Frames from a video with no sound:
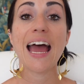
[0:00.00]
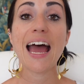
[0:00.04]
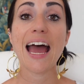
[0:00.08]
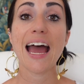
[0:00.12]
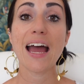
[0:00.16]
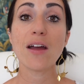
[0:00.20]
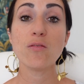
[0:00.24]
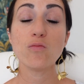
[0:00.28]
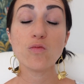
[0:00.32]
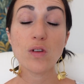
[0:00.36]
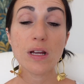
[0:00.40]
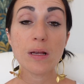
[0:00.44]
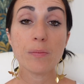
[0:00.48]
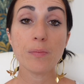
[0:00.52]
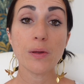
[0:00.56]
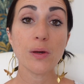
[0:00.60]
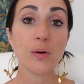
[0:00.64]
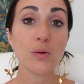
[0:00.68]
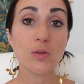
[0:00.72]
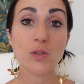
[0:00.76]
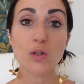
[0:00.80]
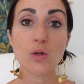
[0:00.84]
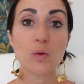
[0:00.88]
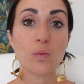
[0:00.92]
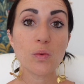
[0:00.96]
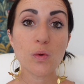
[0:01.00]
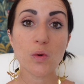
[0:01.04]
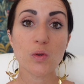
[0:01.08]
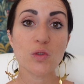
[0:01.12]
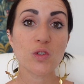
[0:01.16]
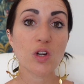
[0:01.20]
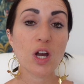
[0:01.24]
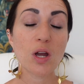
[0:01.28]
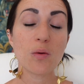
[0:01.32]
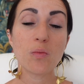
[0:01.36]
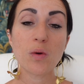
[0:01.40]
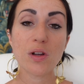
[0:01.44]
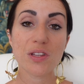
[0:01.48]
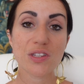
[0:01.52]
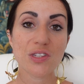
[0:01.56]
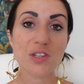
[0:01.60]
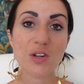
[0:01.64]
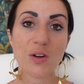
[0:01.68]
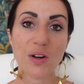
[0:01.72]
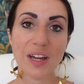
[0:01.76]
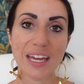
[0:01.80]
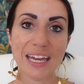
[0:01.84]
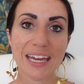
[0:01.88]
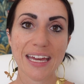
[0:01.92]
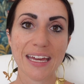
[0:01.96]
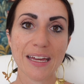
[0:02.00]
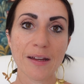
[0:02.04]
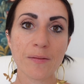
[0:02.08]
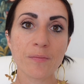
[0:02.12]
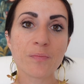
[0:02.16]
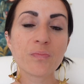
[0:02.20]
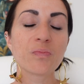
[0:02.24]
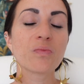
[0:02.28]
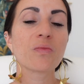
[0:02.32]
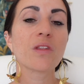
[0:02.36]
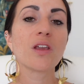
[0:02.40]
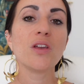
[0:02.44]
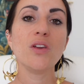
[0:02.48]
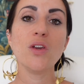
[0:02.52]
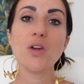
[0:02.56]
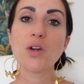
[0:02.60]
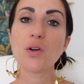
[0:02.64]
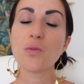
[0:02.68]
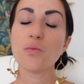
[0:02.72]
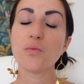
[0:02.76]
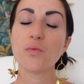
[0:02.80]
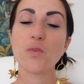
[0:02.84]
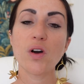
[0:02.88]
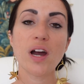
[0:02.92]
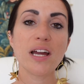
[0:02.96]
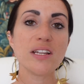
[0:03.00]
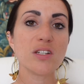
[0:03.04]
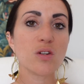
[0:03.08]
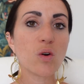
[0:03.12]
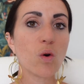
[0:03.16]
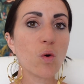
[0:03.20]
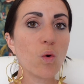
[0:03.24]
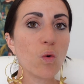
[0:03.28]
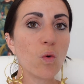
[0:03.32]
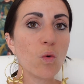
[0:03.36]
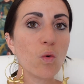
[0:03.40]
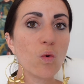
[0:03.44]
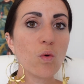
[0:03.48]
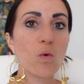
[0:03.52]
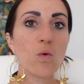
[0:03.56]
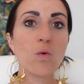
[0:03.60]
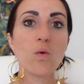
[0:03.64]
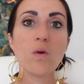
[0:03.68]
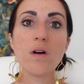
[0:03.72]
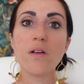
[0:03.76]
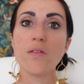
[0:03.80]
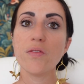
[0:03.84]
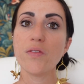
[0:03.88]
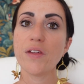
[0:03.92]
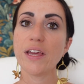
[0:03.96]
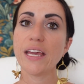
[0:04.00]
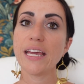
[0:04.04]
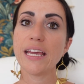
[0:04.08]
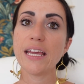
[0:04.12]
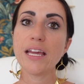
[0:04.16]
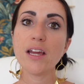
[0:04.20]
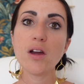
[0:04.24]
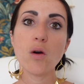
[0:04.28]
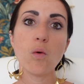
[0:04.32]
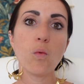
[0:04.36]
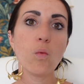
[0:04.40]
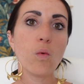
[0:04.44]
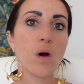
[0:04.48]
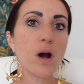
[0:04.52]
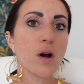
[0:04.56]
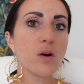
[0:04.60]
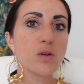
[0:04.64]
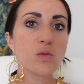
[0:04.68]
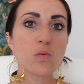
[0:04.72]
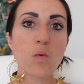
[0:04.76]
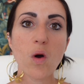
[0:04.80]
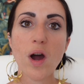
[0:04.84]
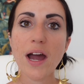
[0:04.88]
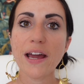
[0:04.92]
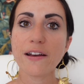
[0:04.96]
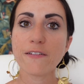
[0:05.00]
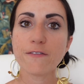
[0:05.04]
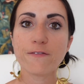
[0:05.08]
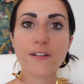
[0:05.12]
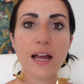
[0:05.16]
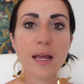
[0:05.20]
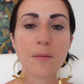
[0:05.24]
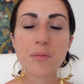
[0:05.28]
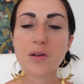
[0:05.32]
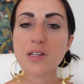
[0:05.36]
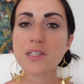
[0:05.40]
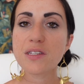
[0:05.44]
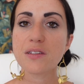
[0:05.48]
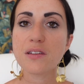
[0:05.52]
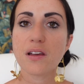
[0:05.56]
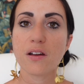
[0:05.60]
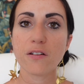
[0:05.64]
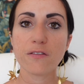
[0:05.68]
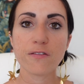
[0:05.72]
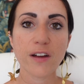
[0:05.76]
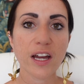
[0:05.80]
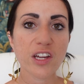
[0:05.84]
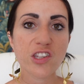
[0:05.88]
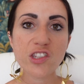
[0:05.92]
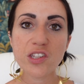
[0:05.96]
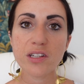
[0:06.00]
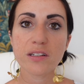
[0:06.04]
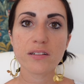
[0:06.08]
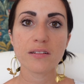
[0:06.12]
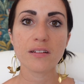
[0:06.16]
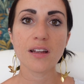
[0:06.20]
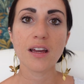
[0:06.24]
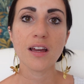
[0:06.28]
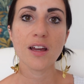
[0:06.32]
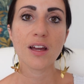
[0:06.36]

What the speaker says: and rebuild your wardrobe once you're here. You can find all the worldwide famous fashion